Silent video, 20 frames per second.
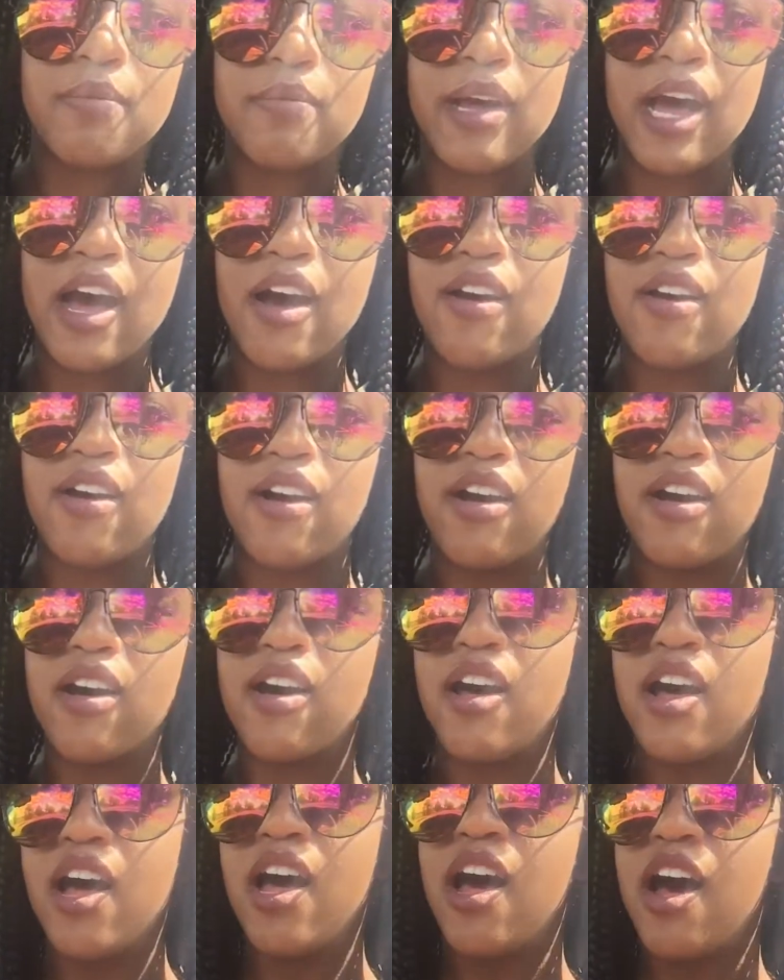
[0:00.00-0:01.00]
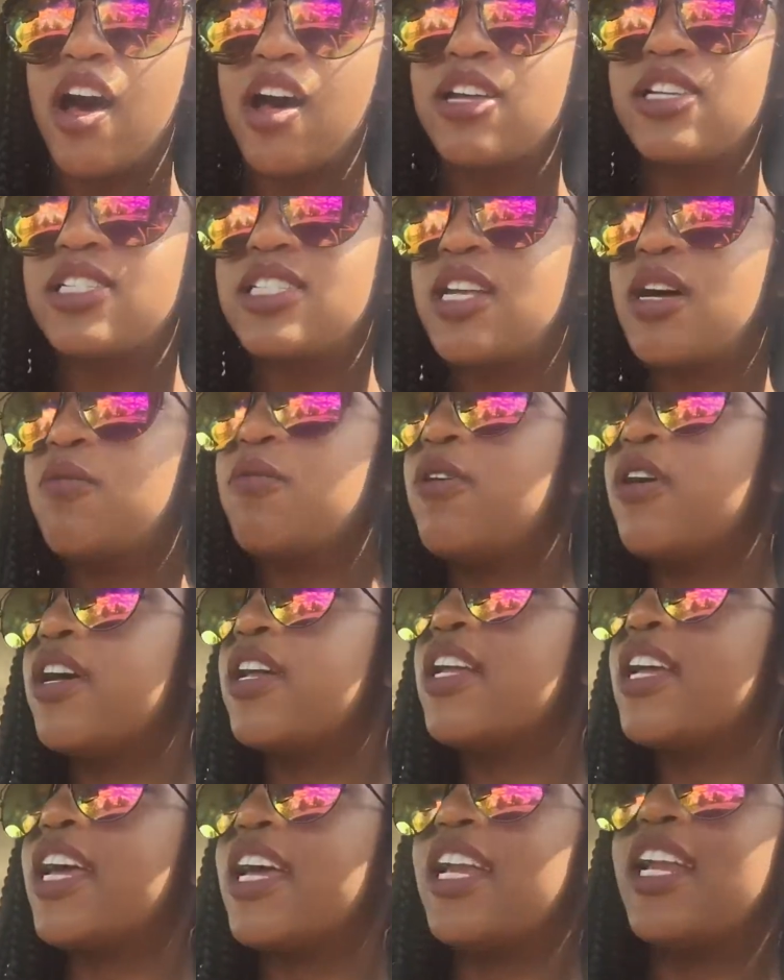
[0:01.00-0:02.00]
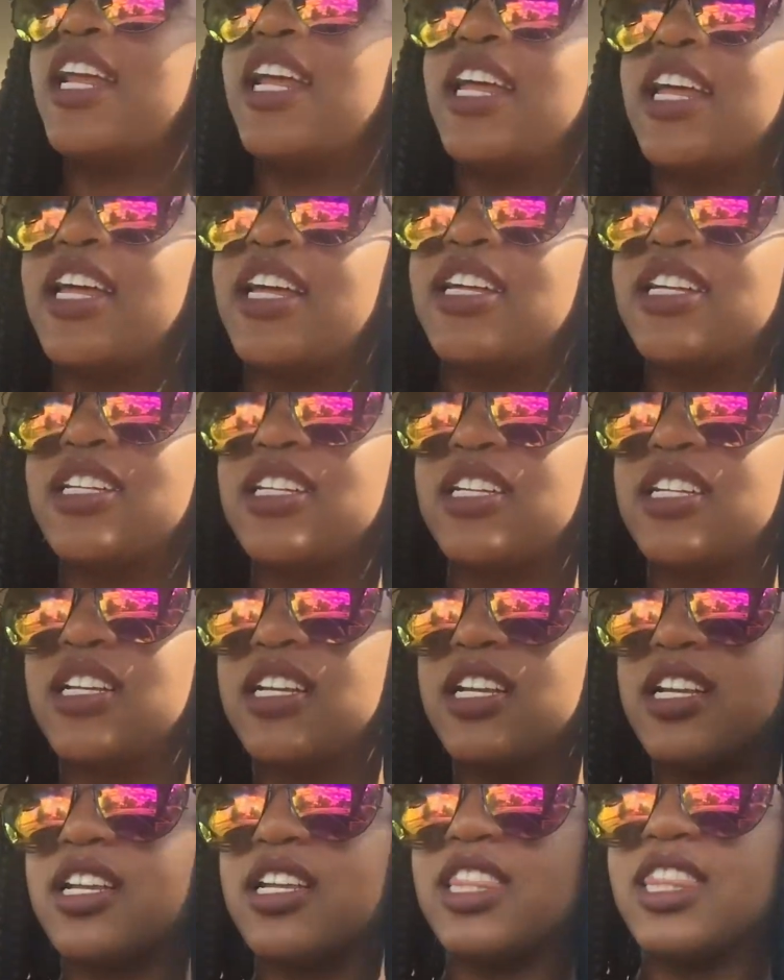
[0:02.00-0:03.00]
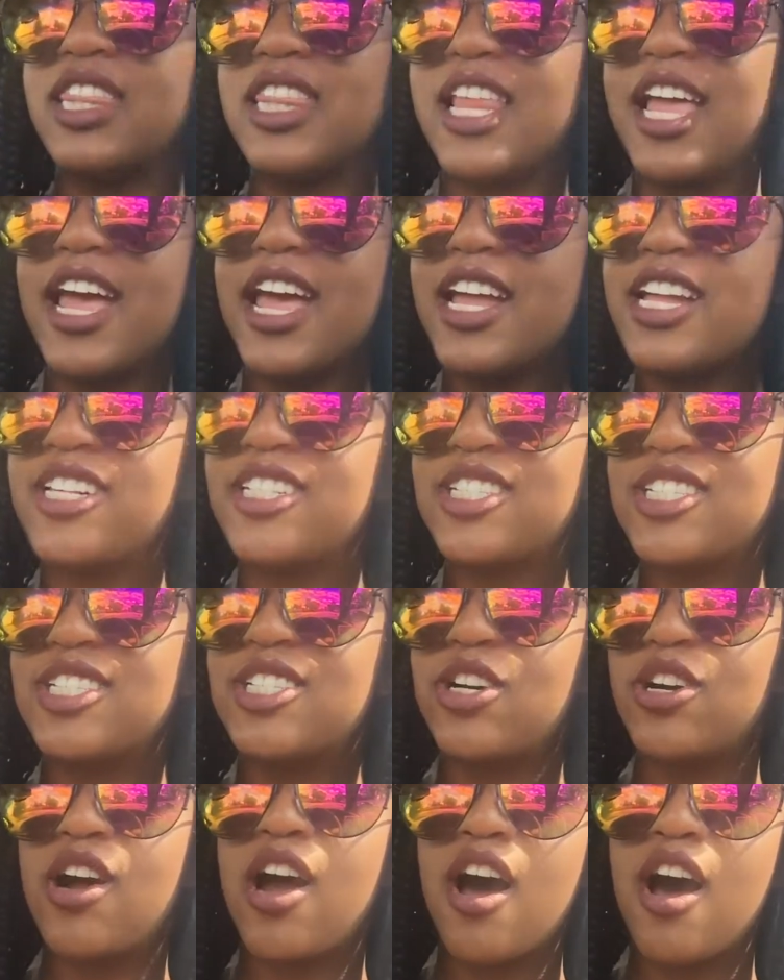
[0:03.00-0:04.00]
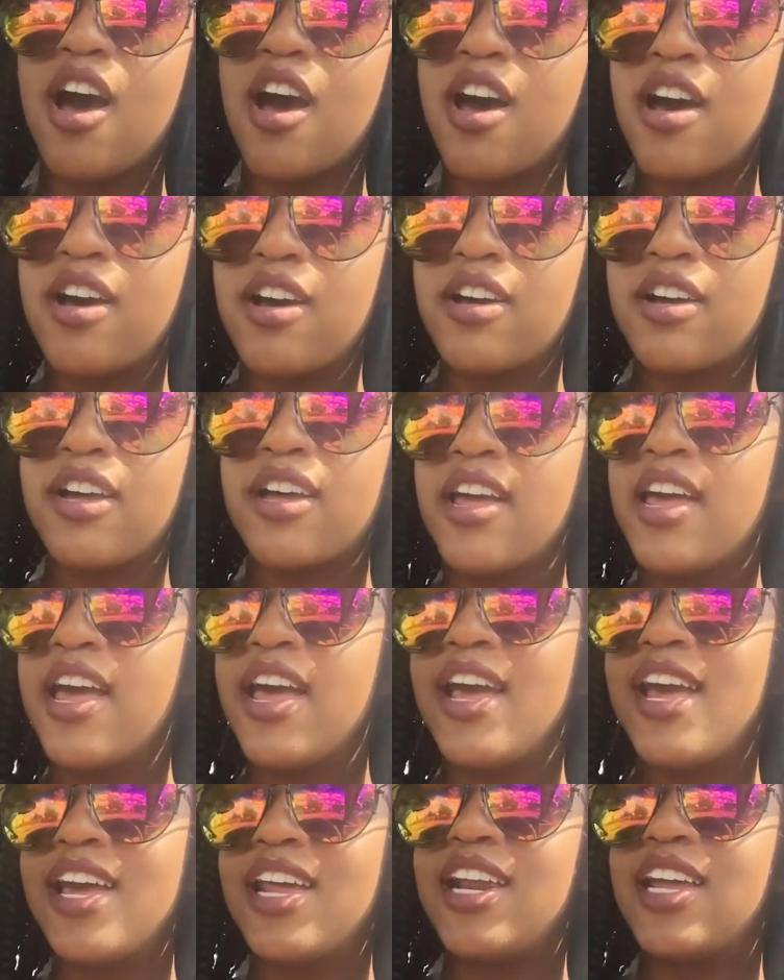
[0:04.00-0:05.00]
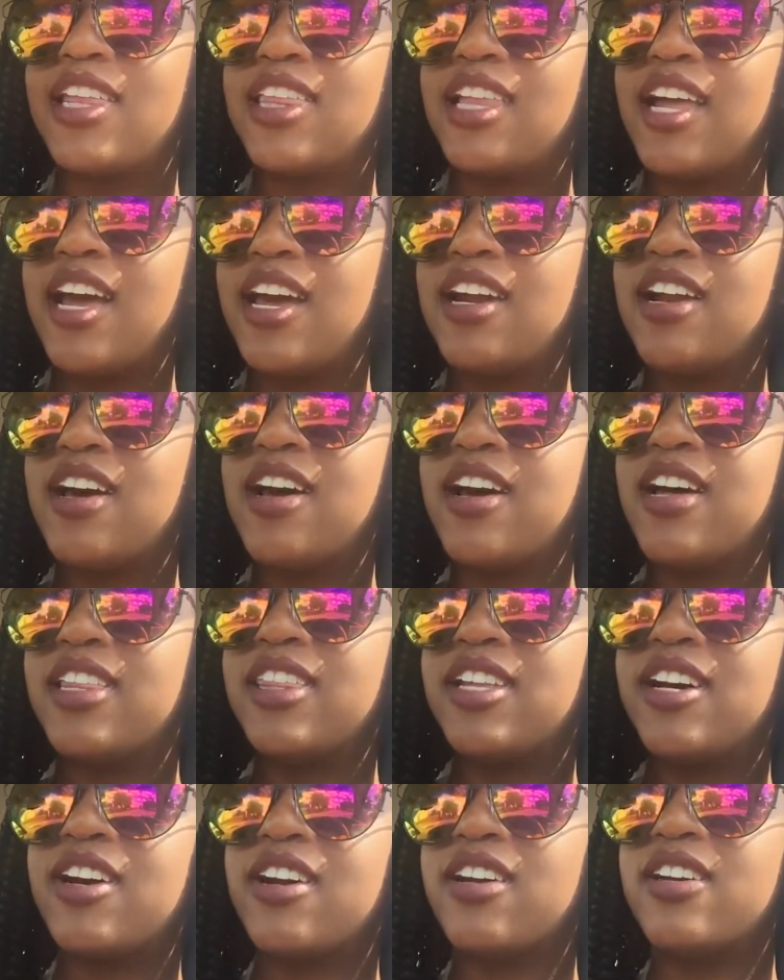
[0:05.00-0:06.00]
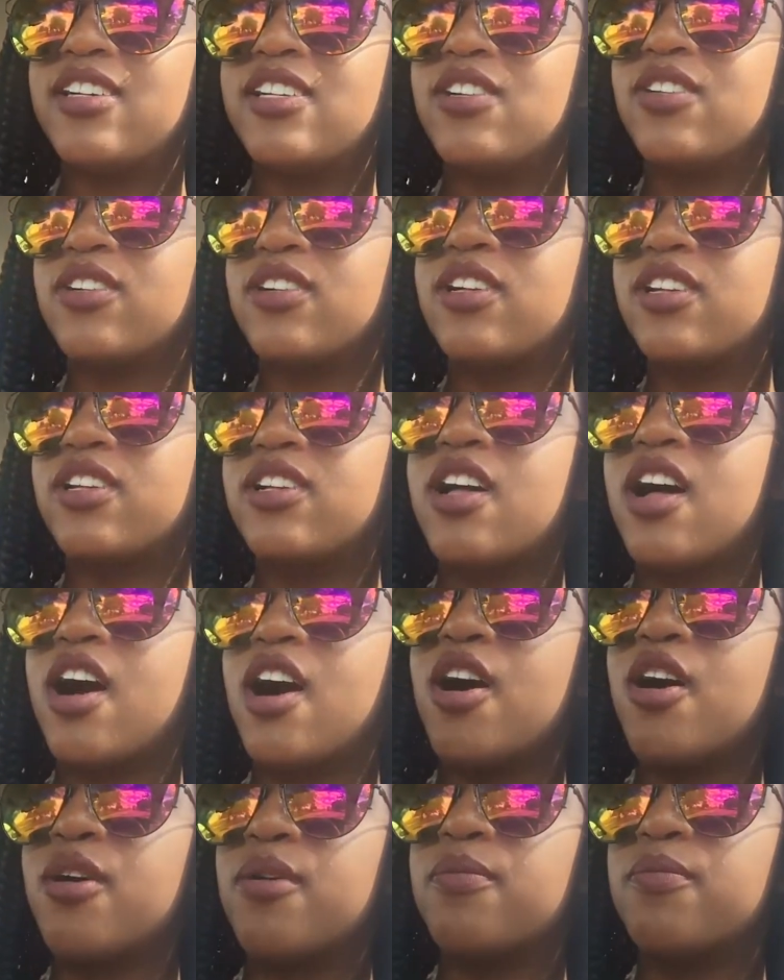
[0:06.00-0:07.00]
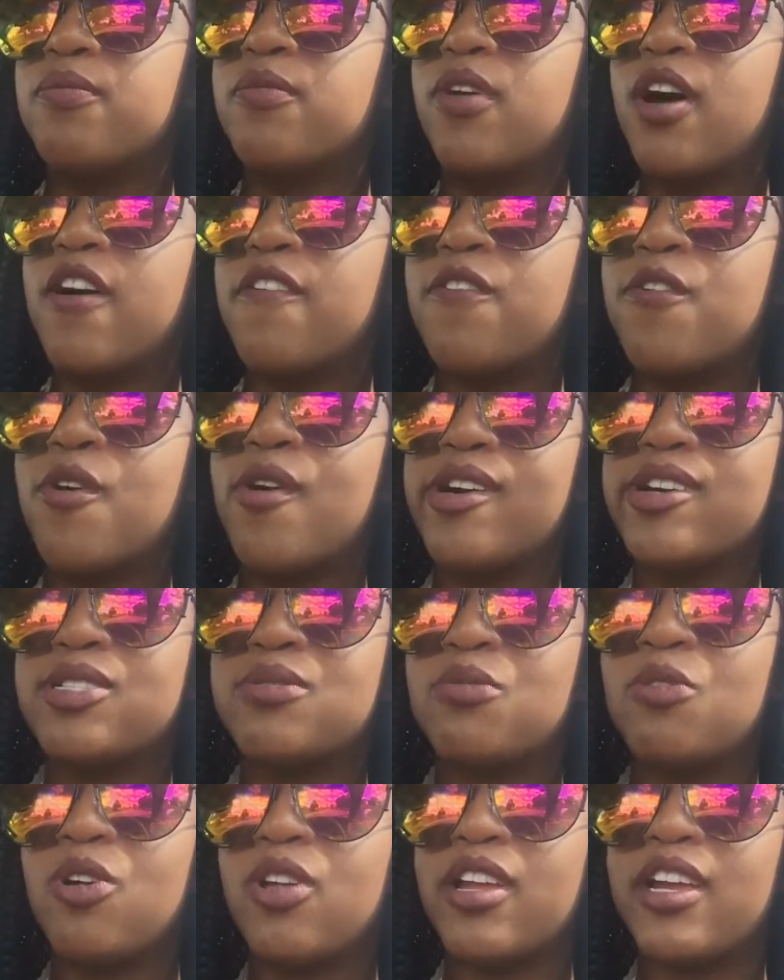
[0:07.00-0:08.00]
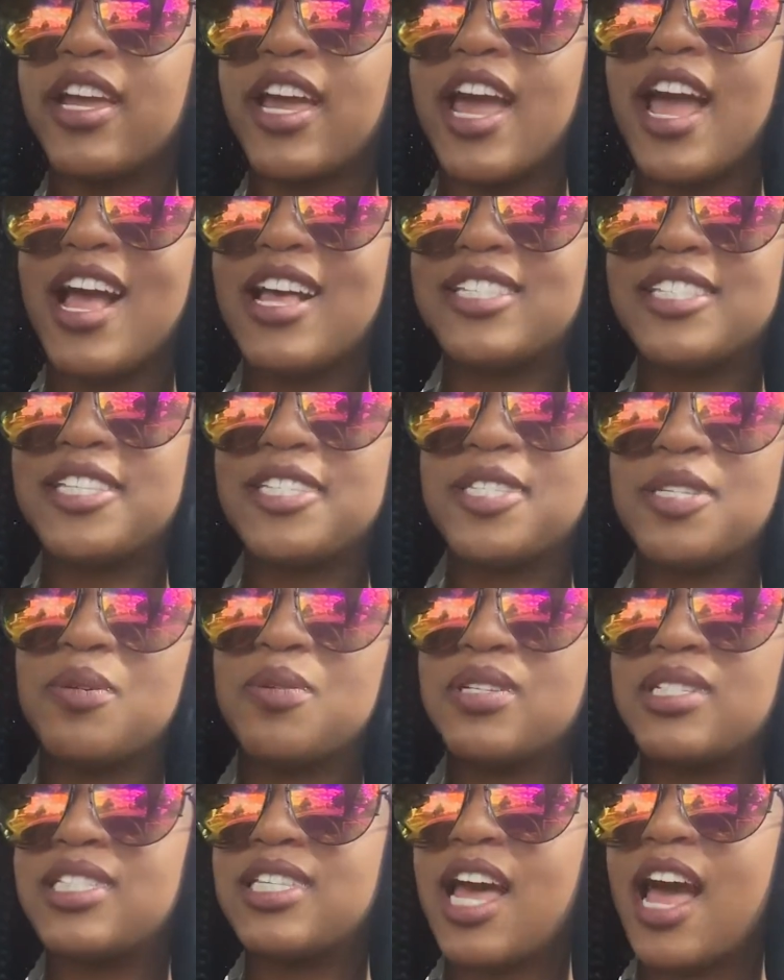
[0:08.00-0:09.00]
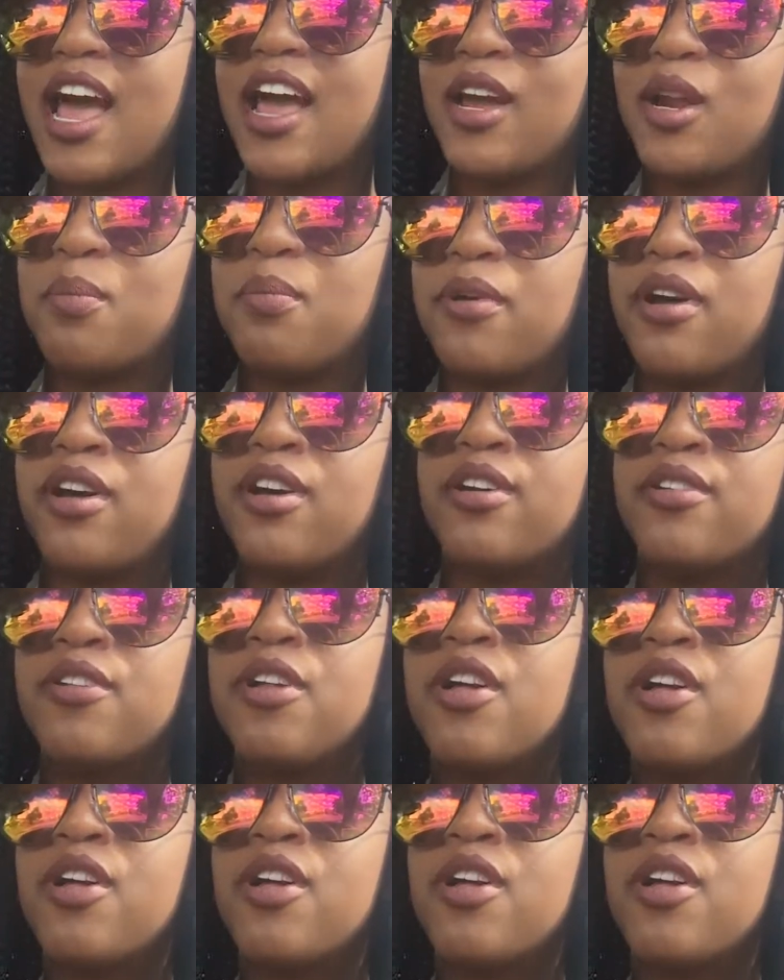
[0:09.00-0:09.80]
about someone getting lynched or hung in Atlanta, and they're of course ruling it as a suicide. But